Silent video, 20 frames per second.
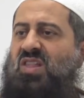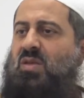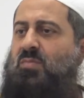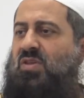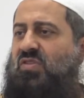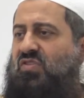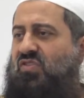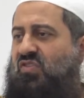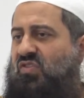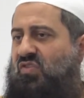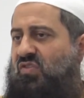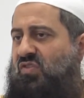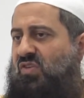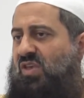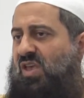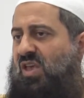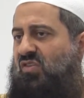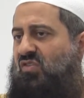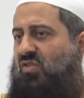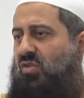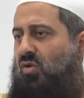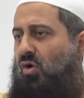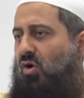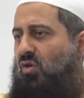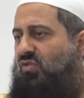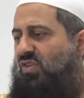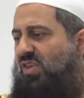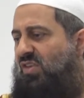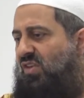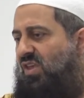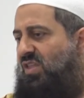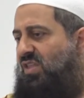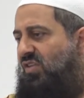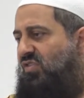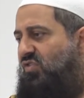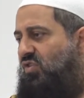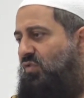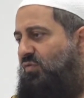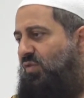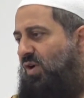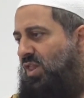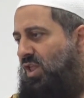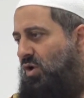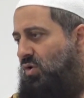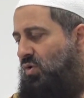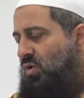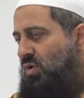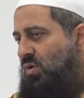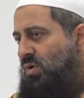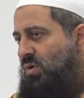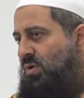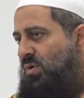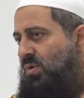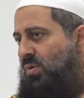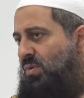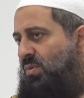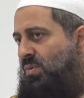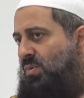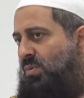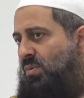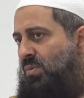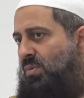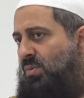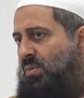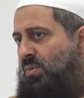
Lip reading: because he has limits, he has laws he needs to follow.